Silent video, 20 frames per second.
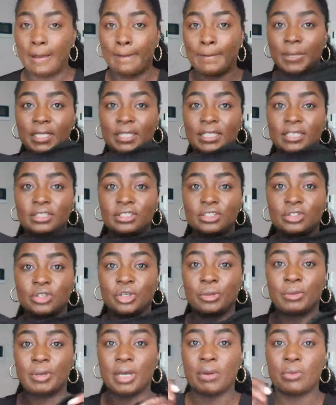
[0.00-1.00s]
But this
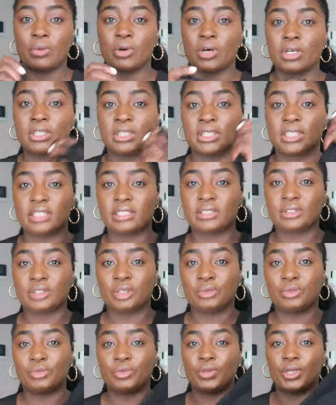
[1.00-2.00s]
top, I wore this
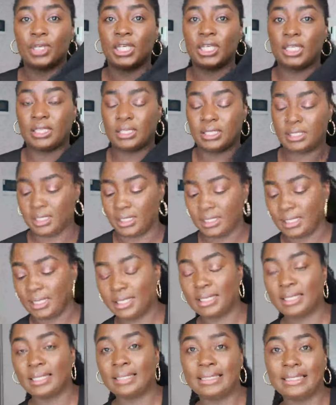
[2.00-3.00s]
top with
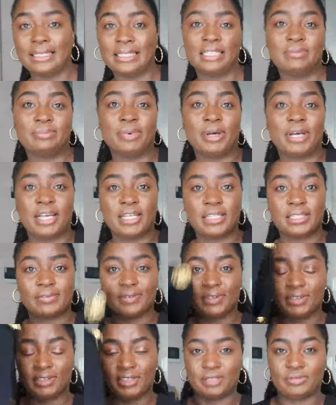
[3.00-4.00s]
these pants
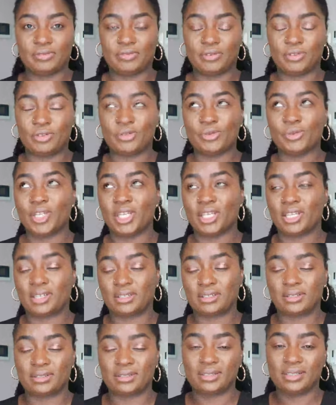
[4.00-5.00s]
for Christmas, for New
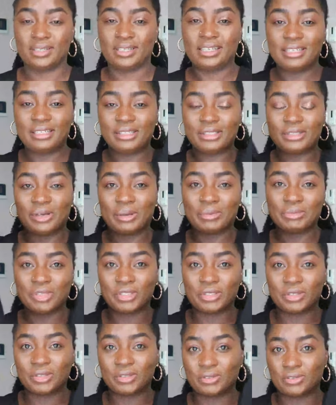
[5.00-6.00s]
Year. So I'm
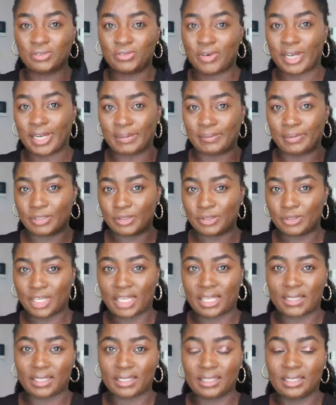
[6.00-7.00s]
just going to try them on
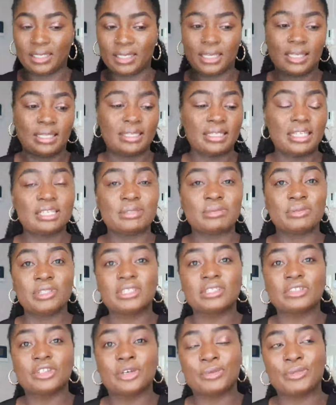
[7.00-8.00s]
together.
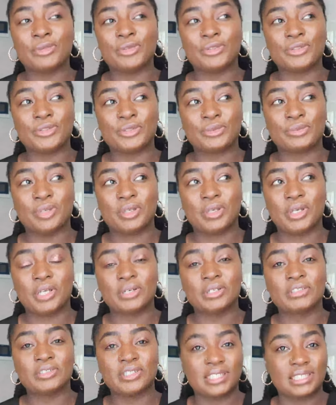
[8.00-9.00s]
This top used to be
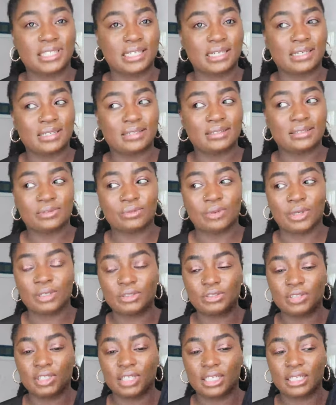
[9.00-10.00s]

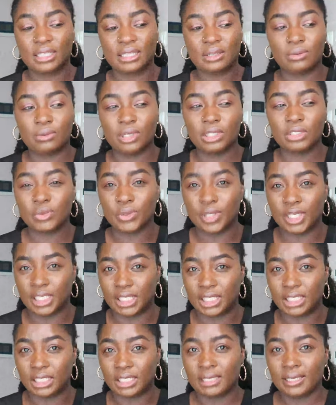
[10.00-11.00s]

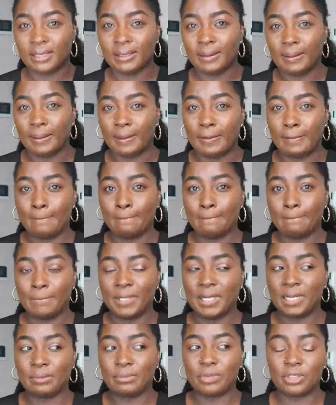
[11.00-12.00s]
120,
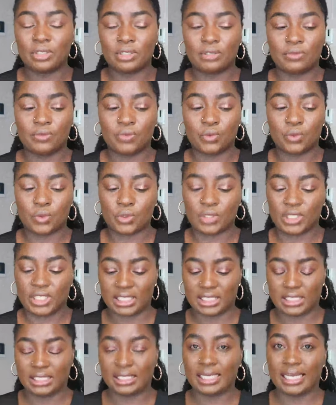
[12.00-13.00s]
but I bought it for
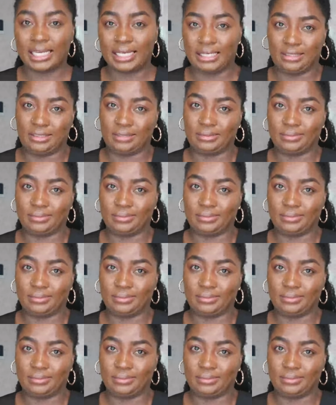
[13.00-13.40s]
39.